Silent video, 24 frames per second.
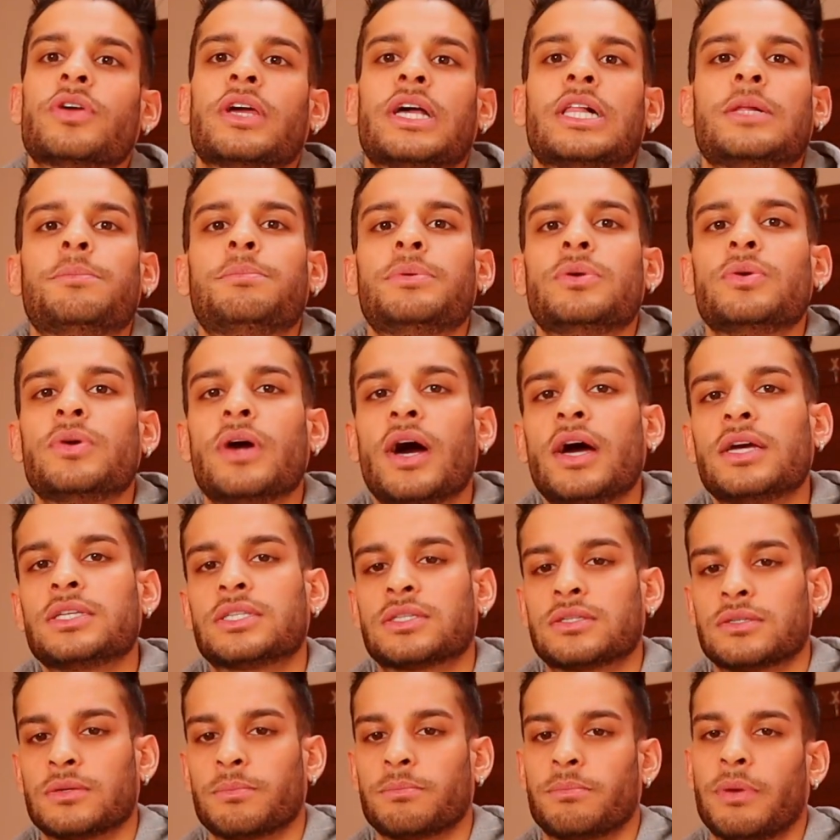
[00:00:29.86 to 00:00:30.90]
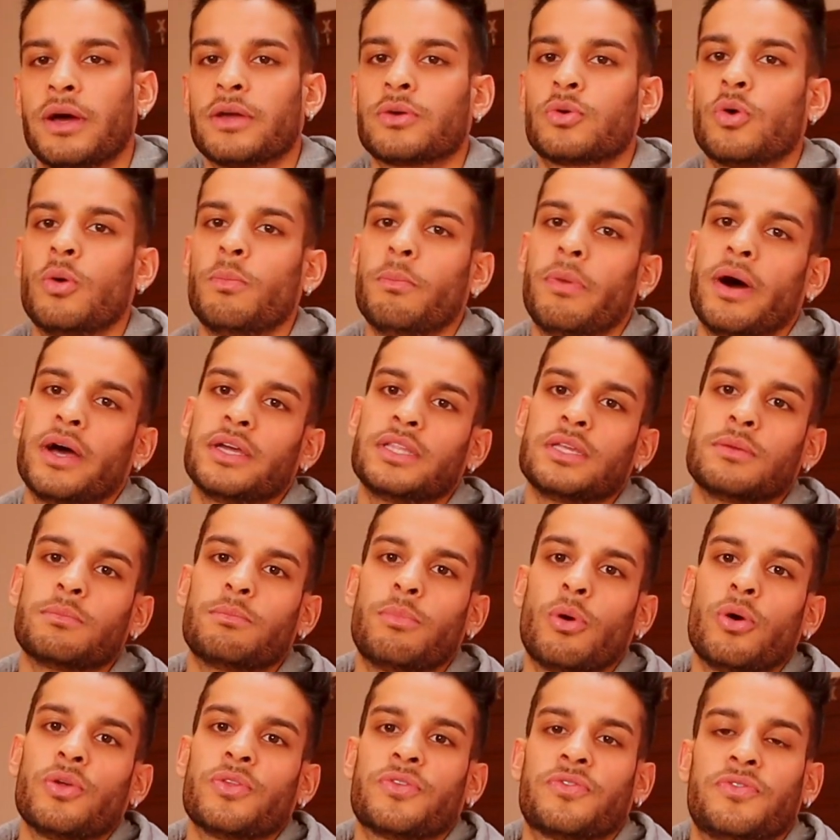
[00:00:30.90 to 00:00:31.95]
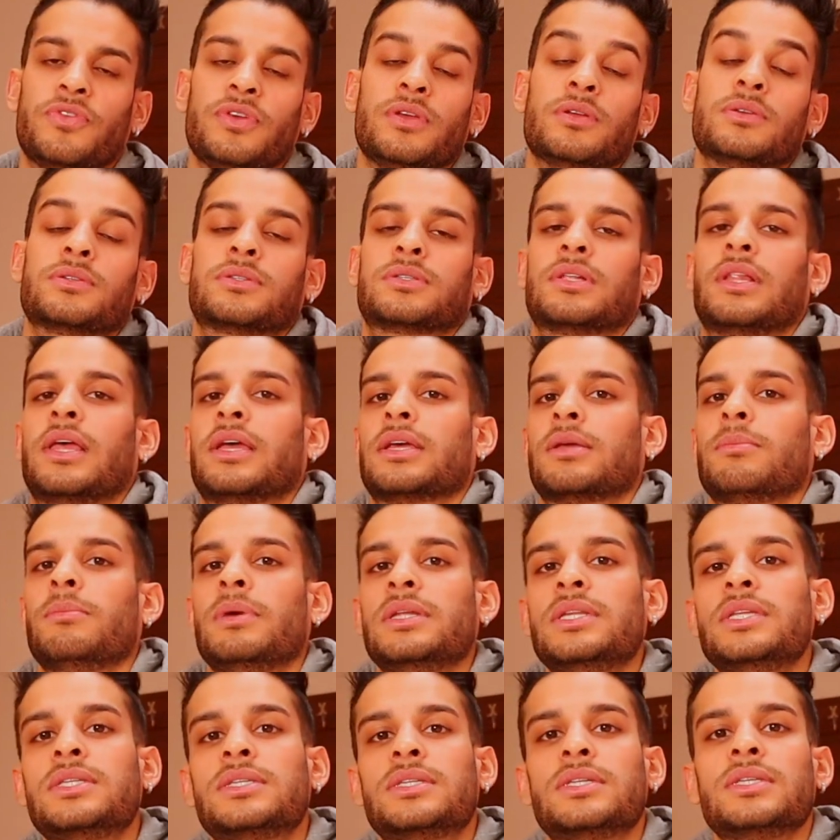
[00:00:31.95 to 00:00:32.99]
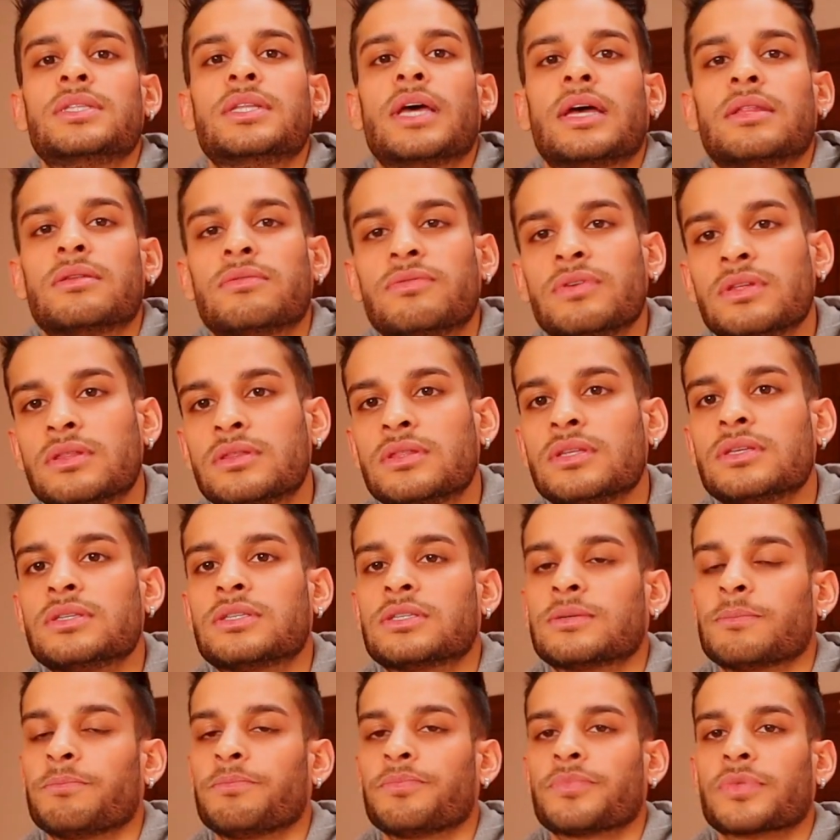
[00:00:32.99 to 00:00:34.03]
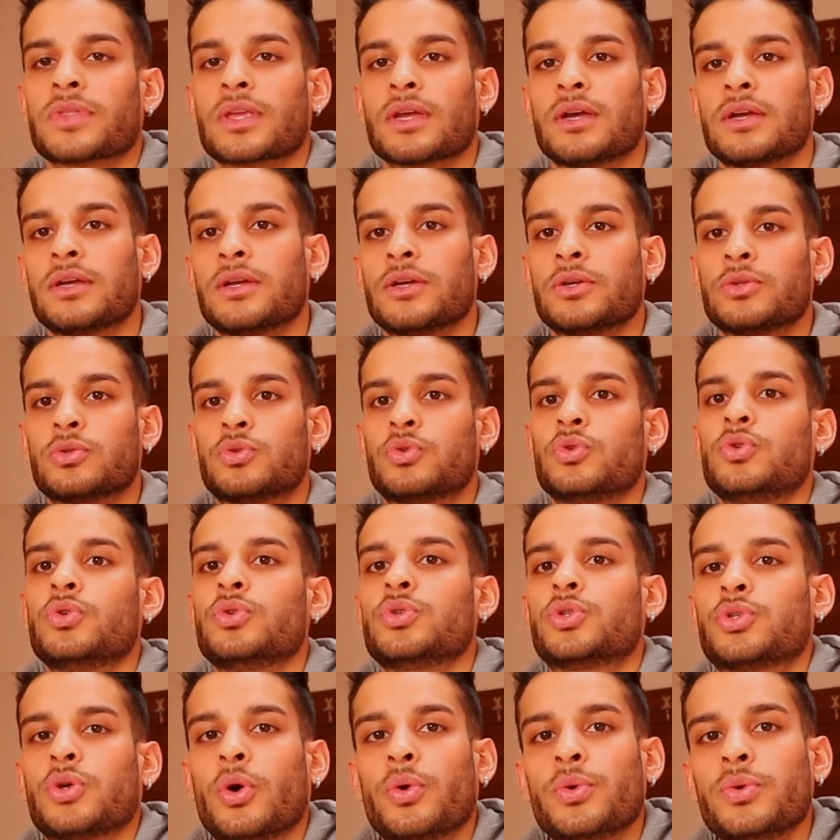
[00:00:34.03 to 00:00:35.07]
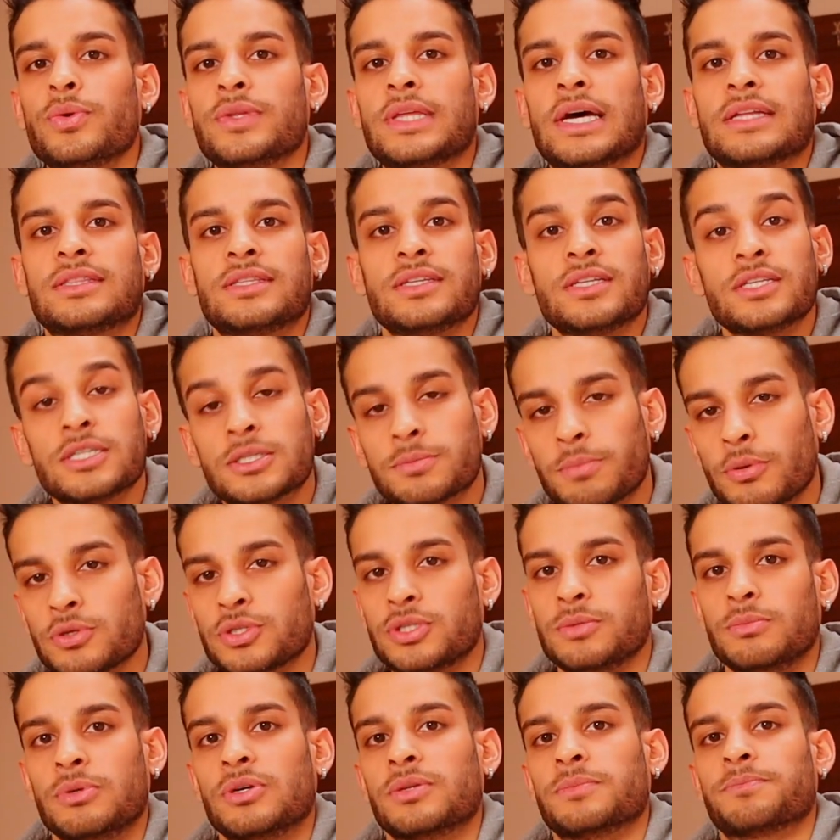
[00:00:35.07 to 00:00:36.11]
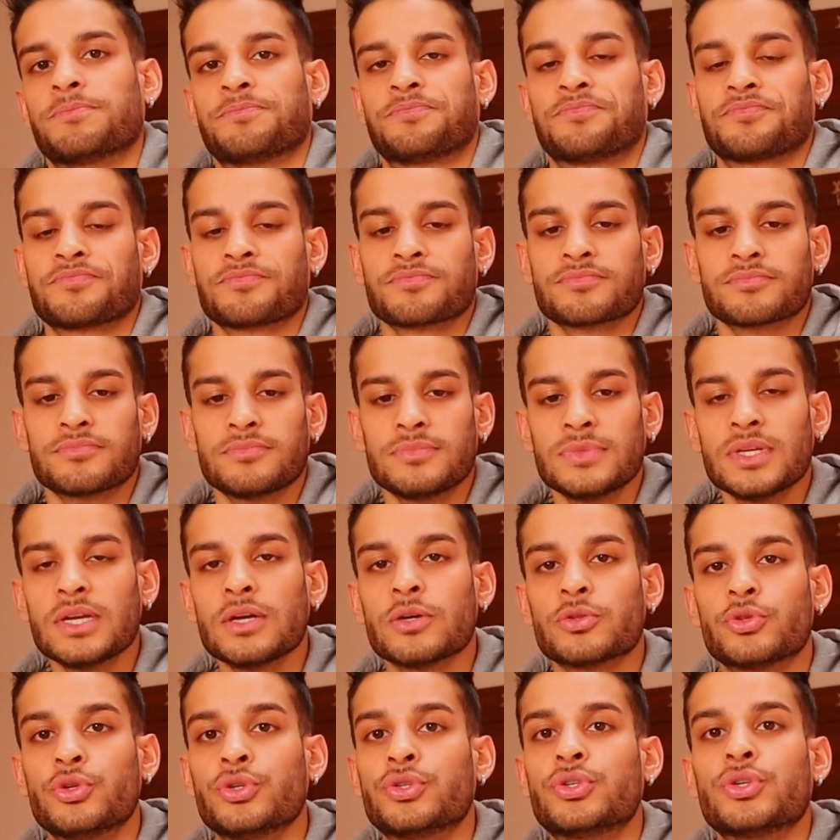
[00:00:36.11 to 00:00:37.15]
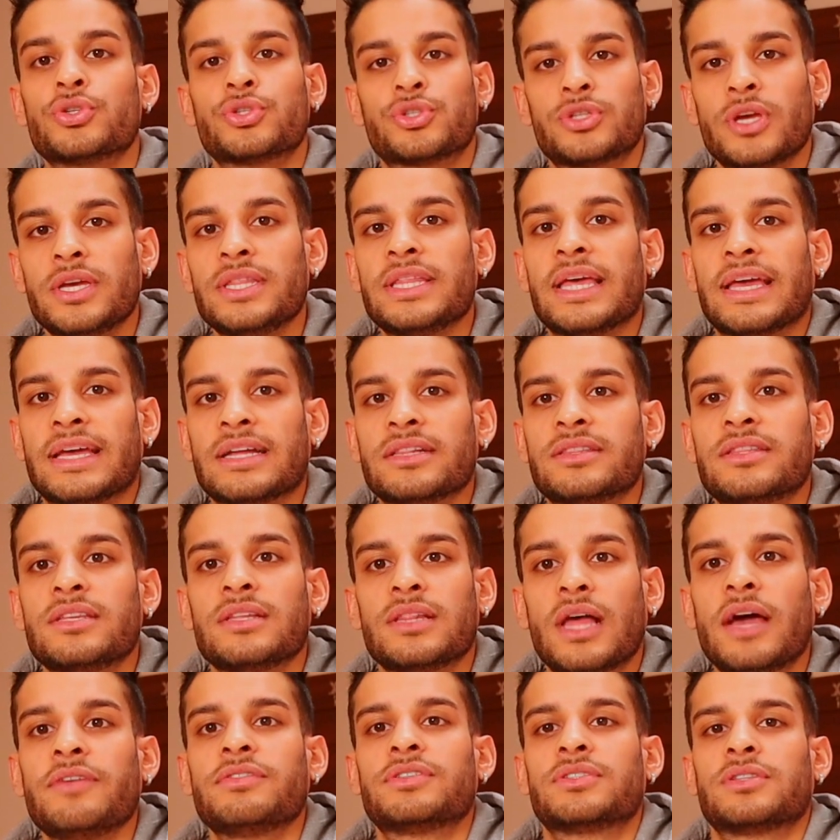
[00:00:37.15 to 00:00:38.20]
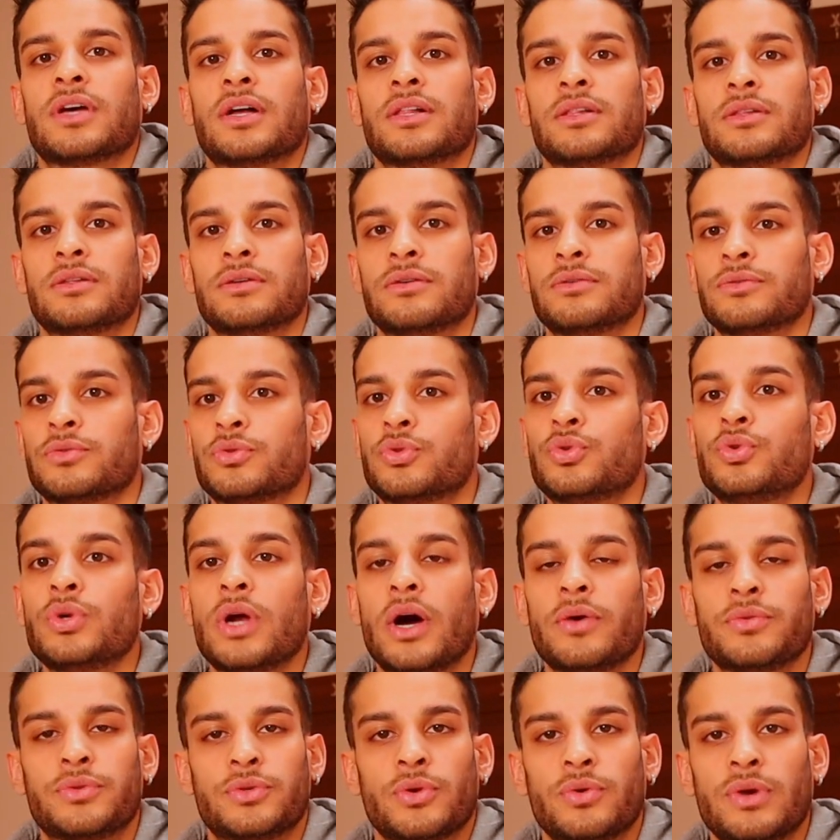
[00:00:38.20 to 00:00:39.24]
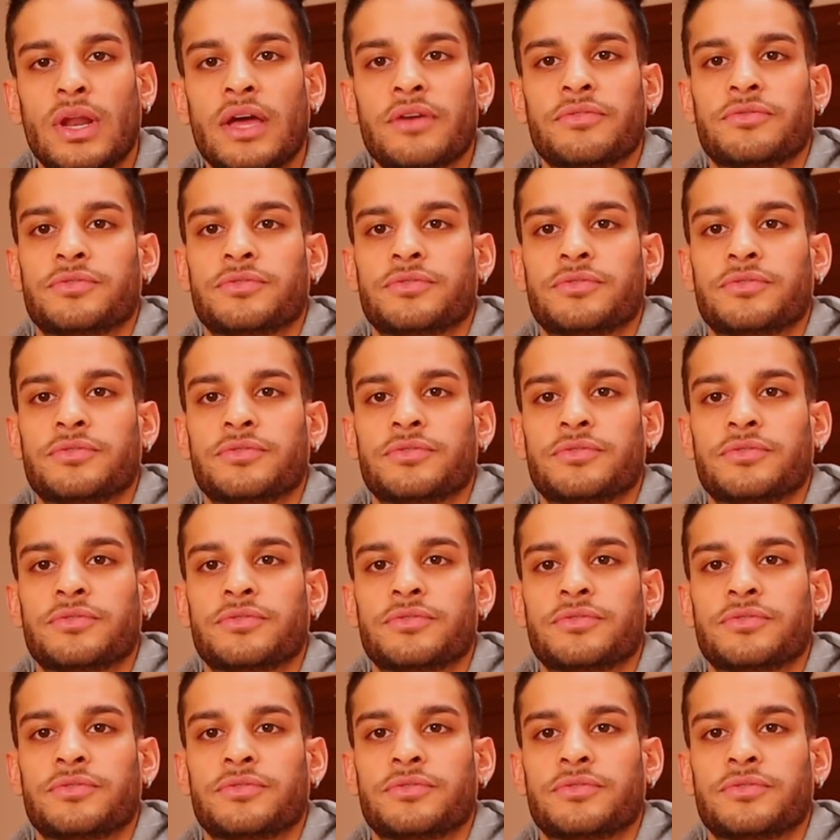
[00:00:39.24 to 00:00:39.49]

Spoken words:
help you guys by combining both fields like medicine and fitness to show you that it is possible to sustain a healthy lifestyle throughout your life.